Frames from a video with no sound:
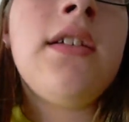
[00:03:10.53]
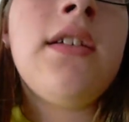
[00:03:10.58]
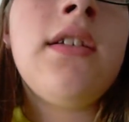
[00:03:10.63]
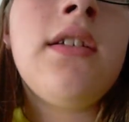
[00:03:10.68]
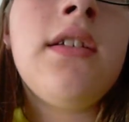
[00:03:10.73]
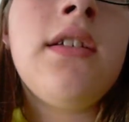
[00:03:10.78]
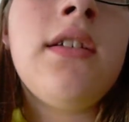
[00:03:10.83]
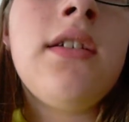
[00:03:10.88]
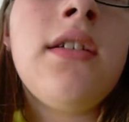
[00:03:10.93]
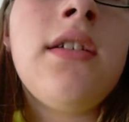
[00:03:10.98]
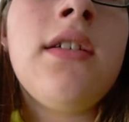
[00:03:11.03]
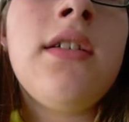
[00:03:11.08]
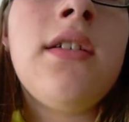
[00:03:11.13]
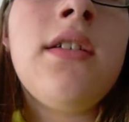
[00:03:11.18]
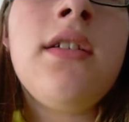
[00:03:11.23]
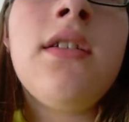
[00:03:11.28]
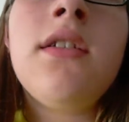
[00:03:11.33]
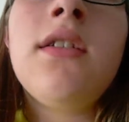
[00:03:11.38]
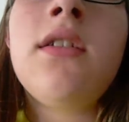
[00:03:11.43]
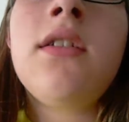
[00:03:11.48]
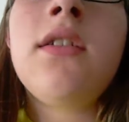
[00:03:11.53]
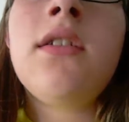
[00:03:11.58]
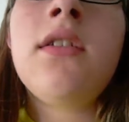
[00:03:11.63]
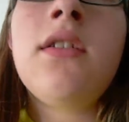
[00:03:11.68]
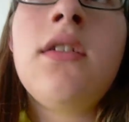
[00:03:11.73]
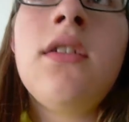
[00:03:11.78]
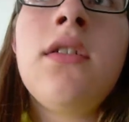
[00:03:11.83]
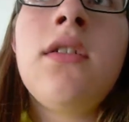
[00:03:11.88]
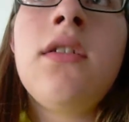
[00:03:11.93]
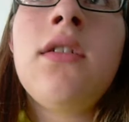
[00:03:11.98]

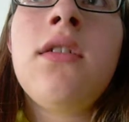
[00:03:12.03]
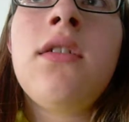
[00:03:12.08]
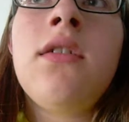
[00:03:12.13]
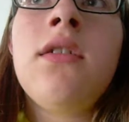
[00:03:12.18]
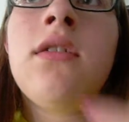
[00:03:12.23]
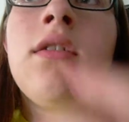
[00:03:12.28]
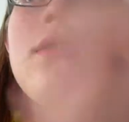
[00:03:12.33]
Nothing is said.